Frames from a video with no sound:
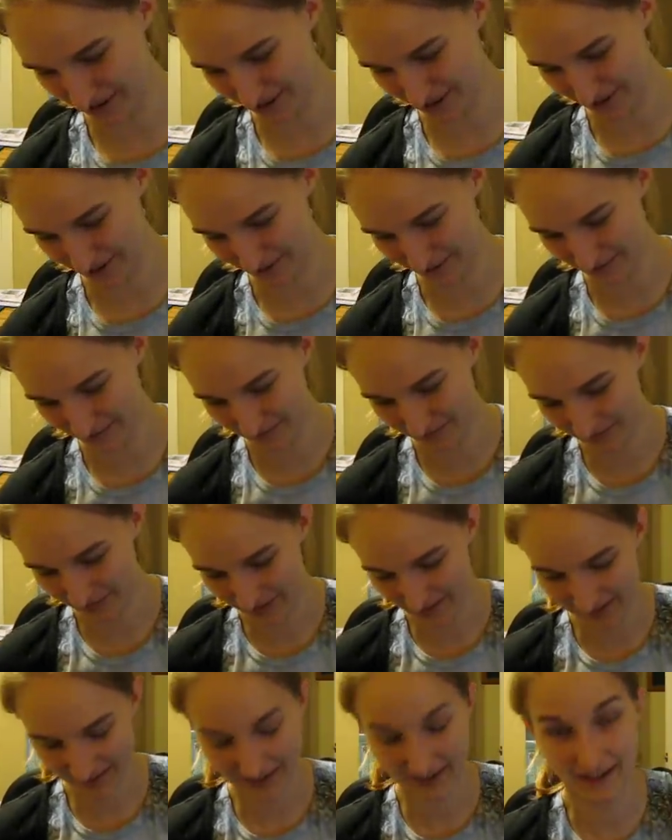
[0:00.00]
soon.
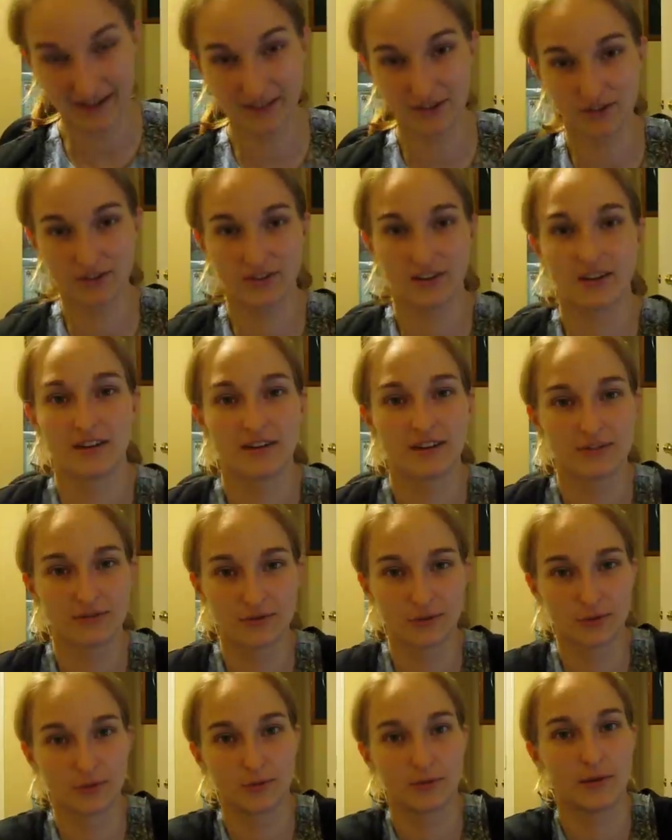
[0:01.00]
And there's not enough
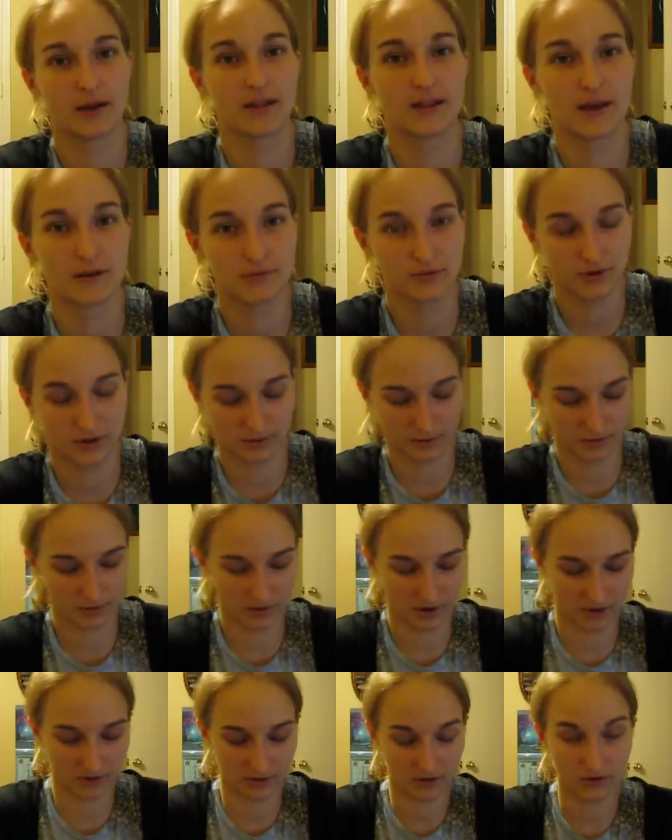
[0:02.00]
room in my lap for him,
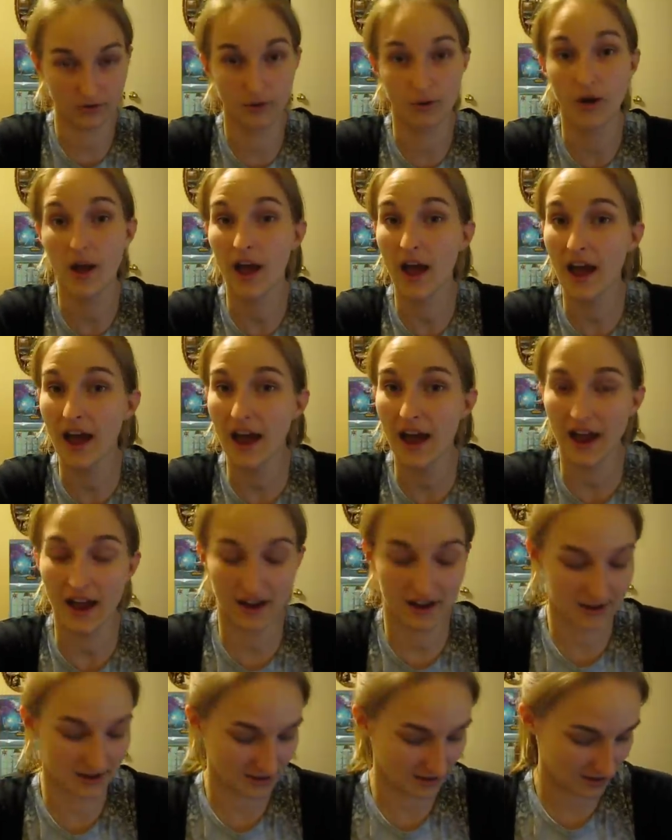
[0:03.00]
apparently, so
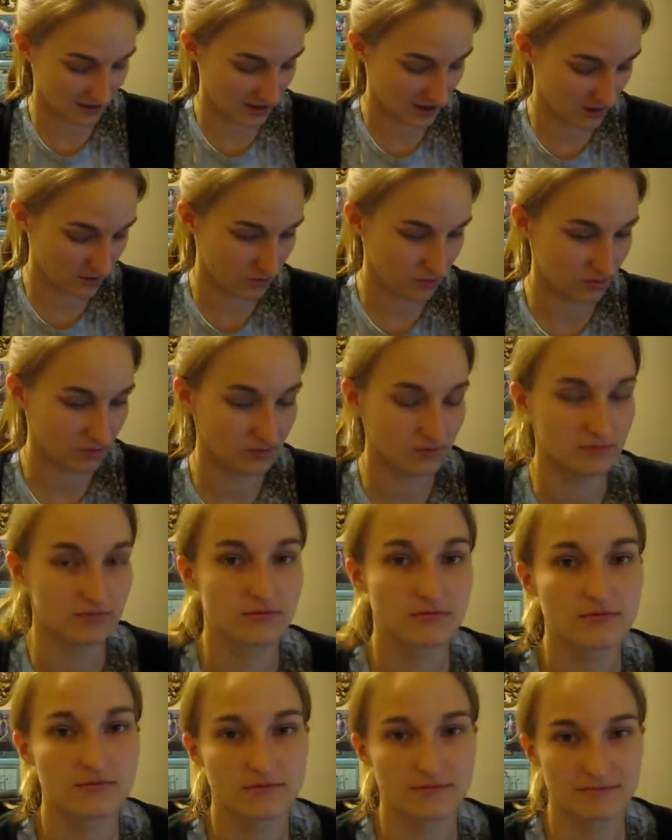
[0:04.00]
uh, I will
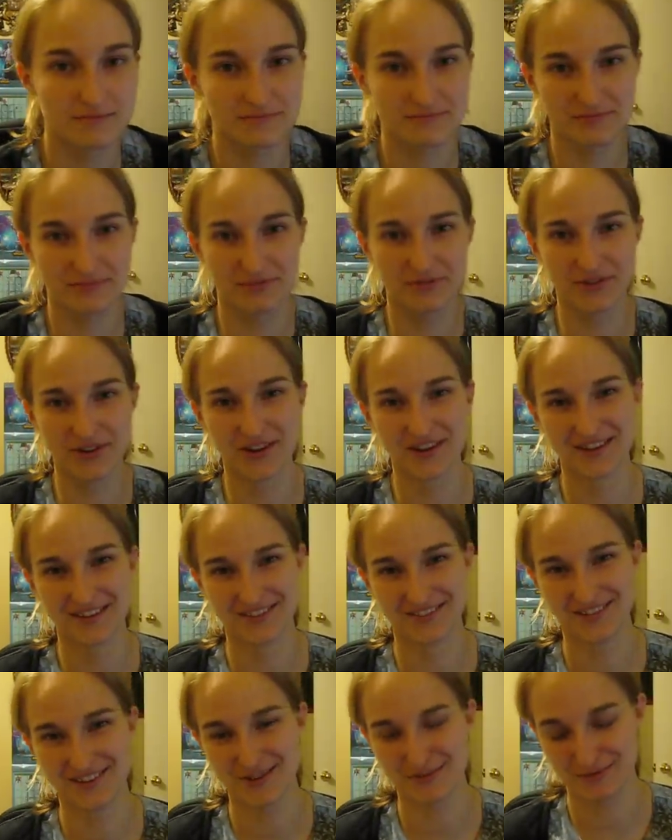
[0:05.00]

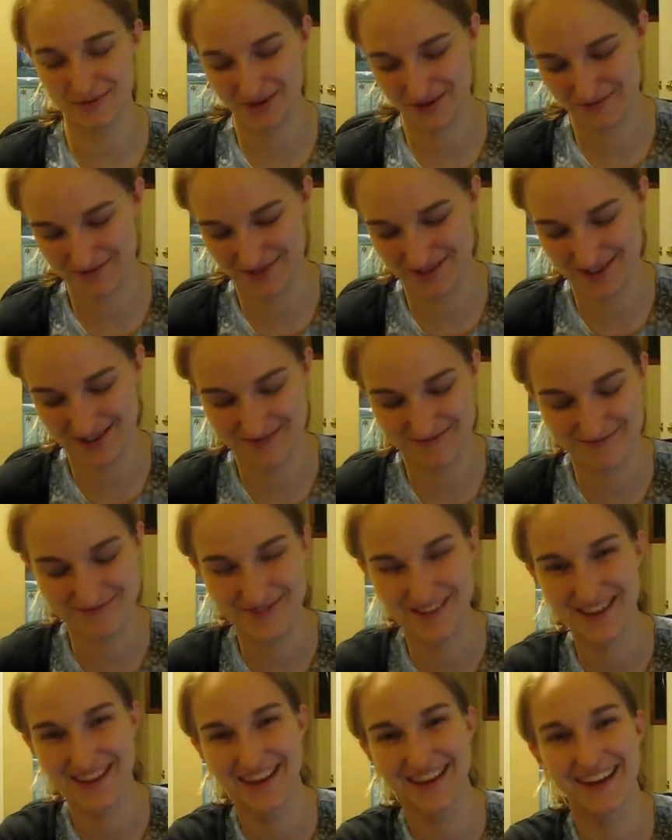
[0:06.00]
just play with him,
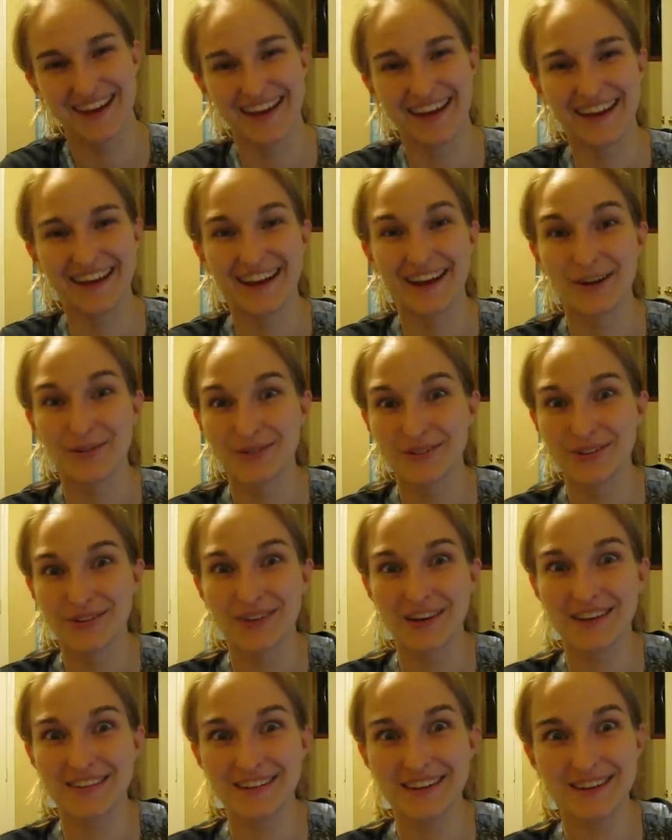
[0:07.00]
and I will see you
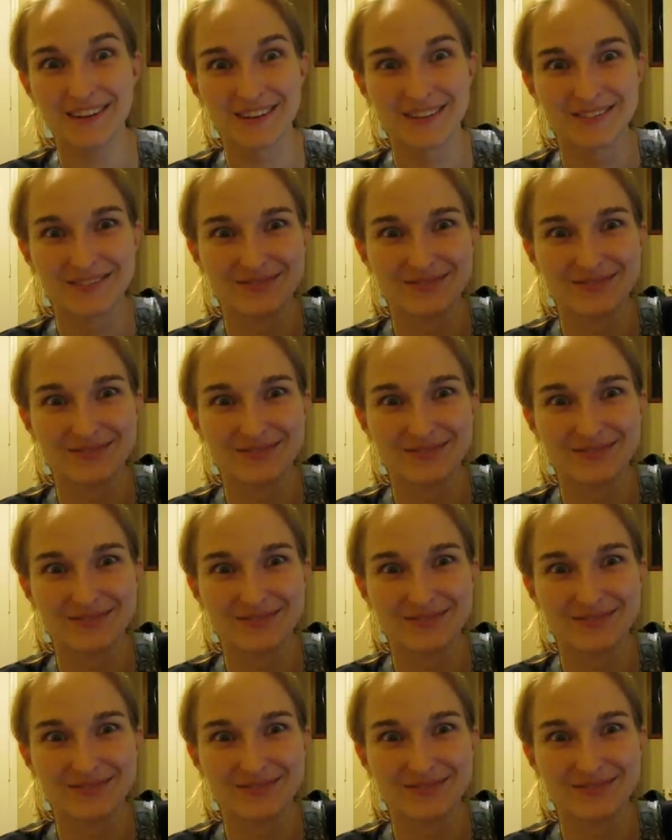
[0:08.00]
guys later.